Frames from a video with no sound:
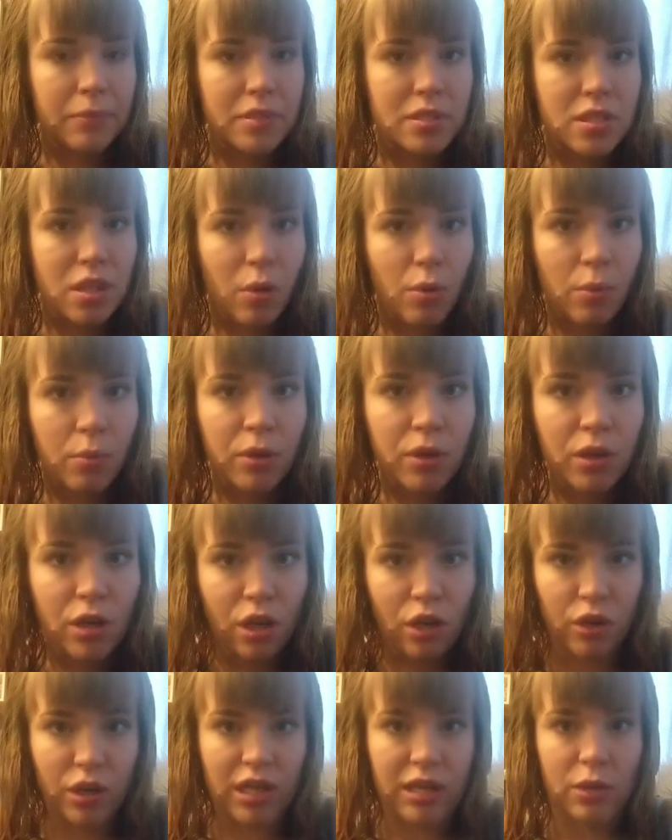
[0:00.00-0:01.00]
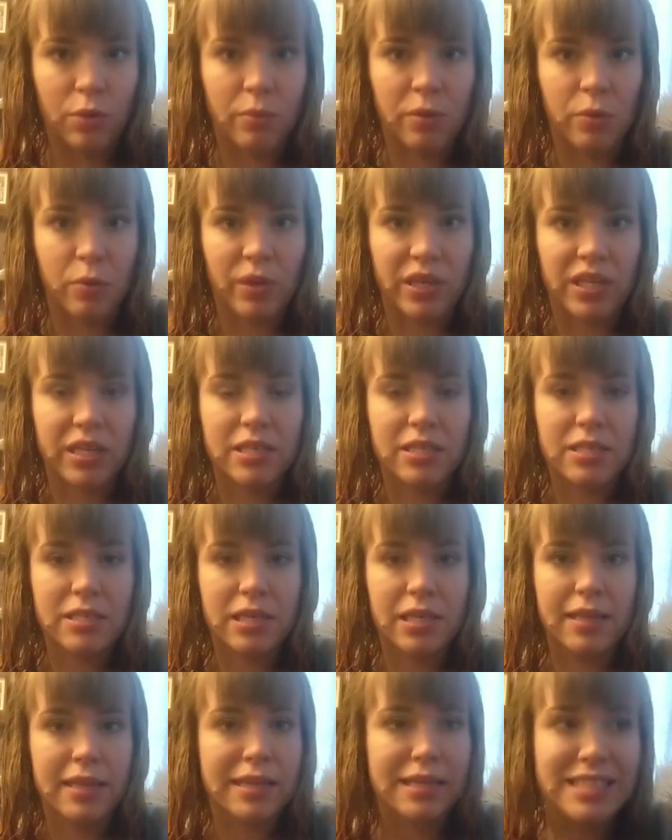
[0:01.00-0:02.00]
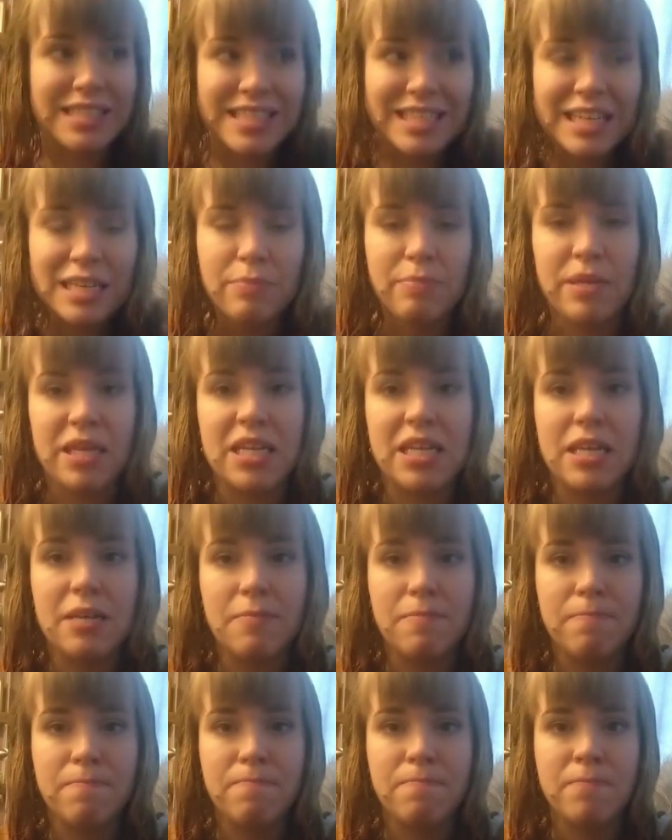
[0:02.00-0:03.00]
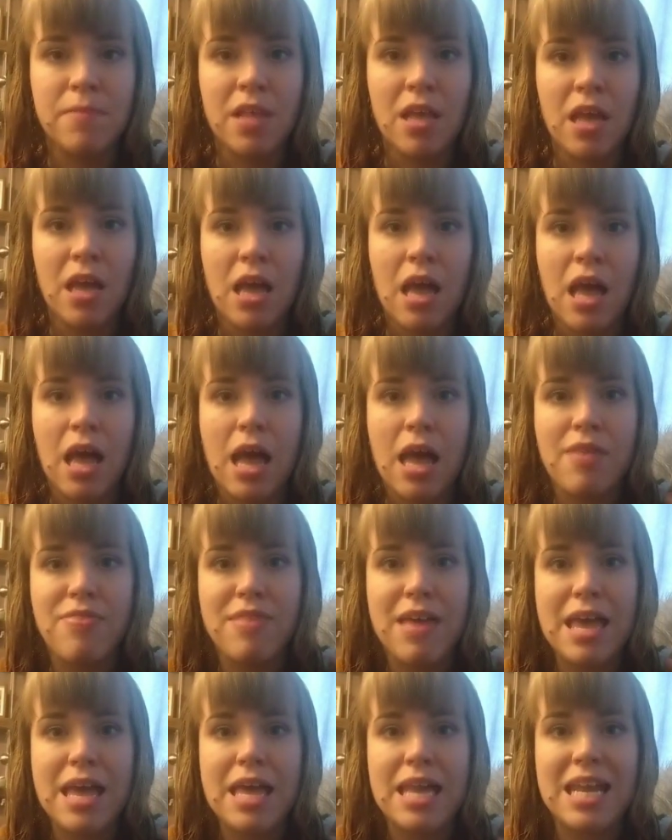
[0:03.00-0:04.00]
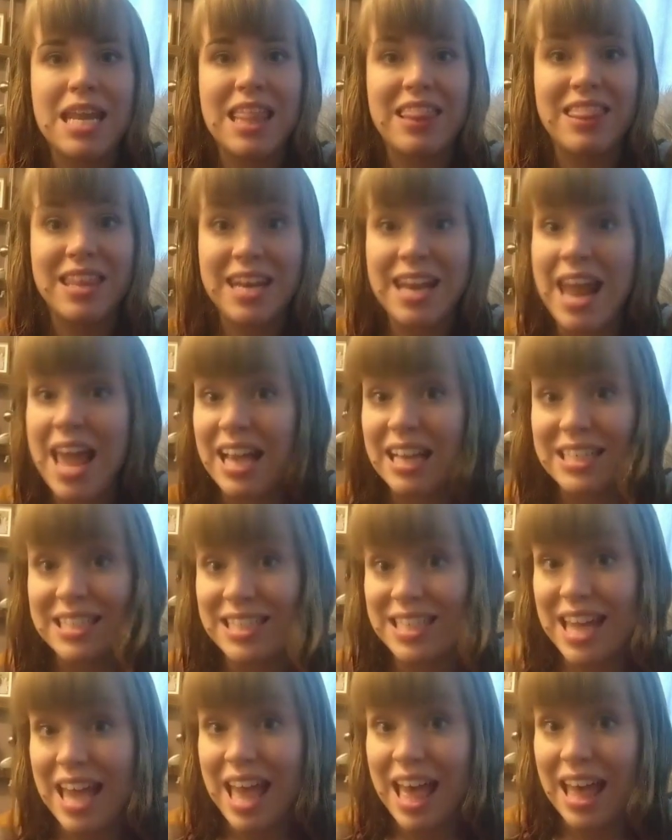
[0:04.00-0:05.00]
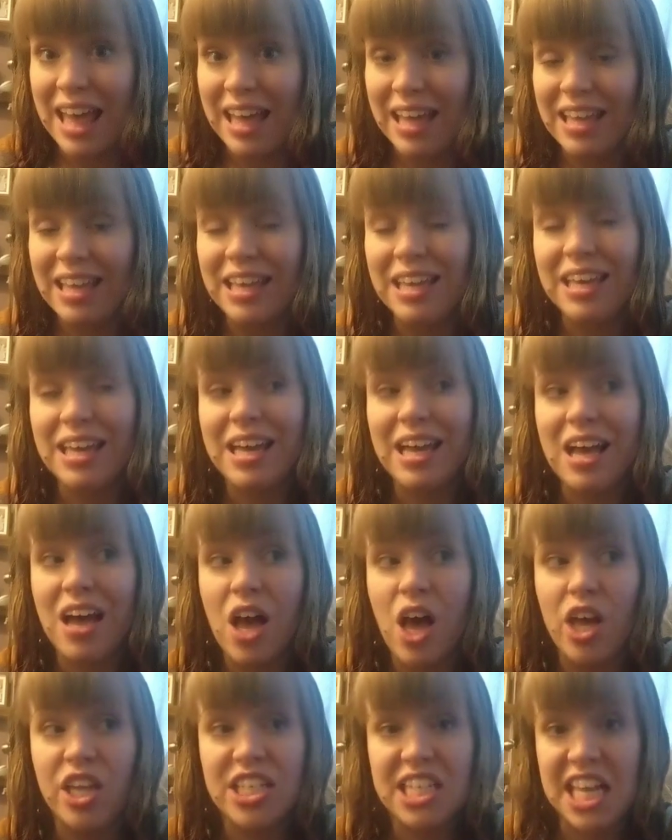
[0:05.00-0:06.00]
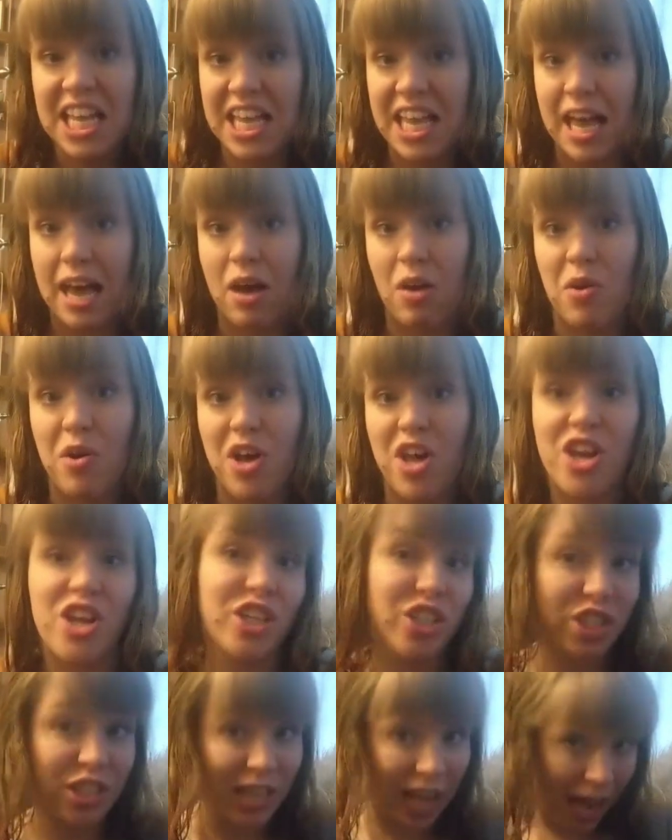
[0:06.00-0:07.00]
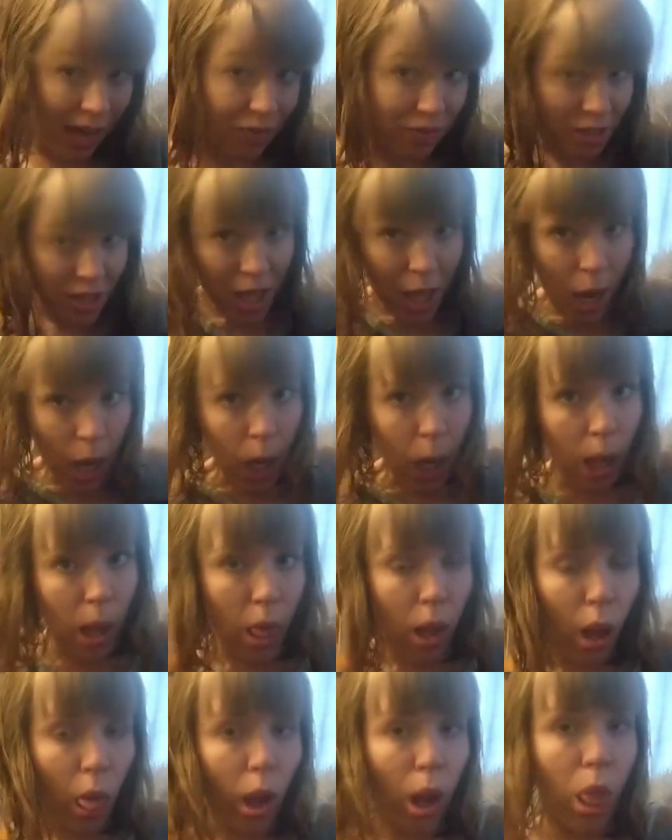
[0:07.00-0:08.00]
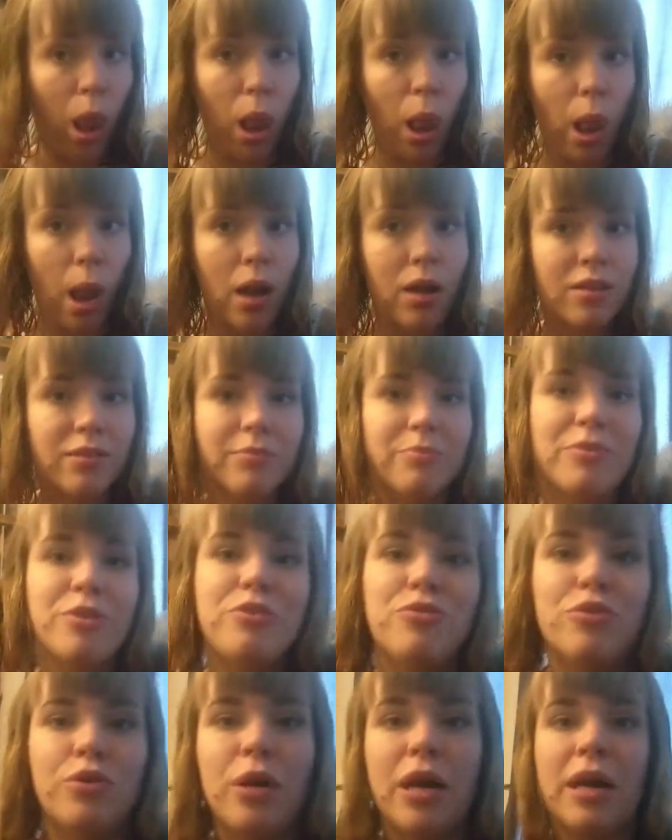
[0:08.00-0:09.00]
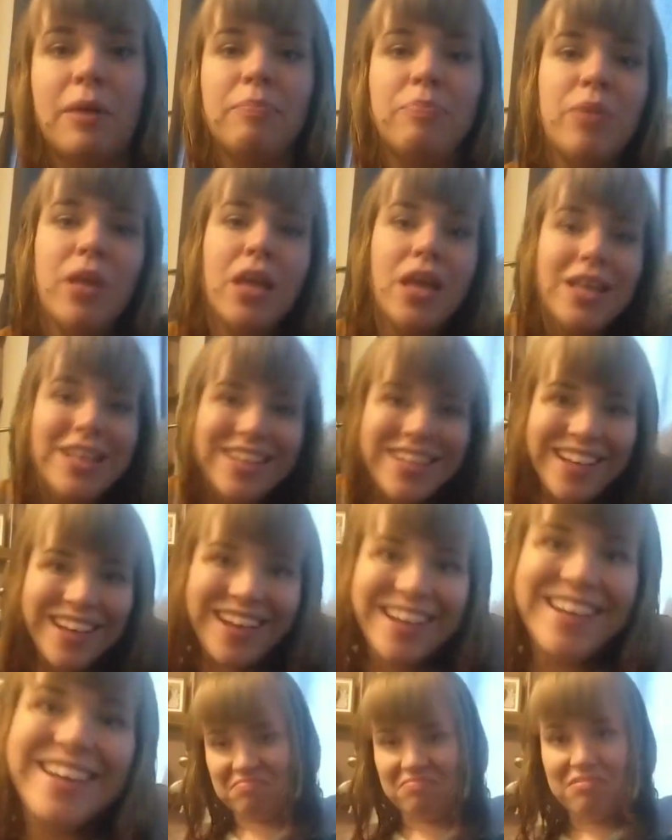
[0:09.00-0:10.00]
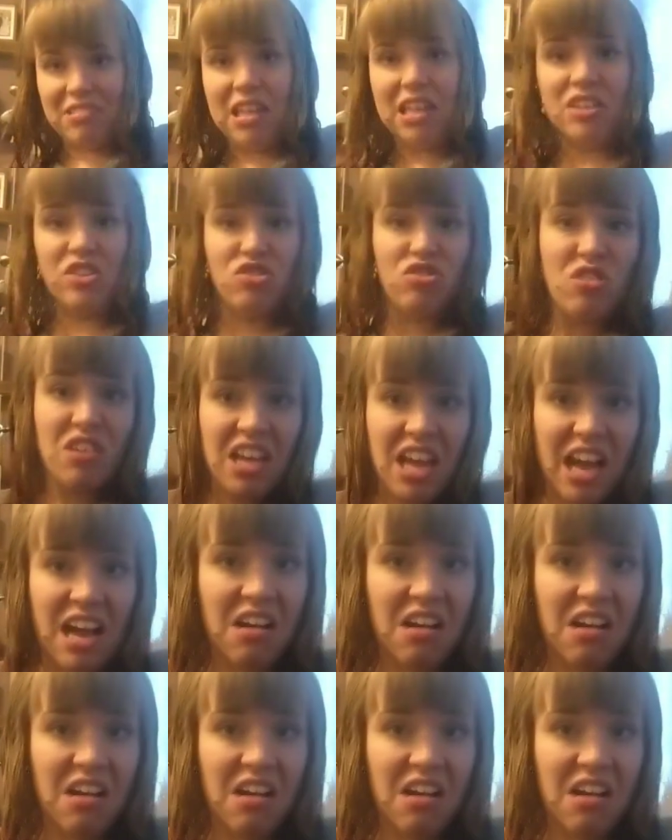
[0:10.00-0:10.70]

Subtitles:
So I'm going to look a little bit weird, and then I sleep in it, and then the next day I take it out and I should have beautiful hair. Let's try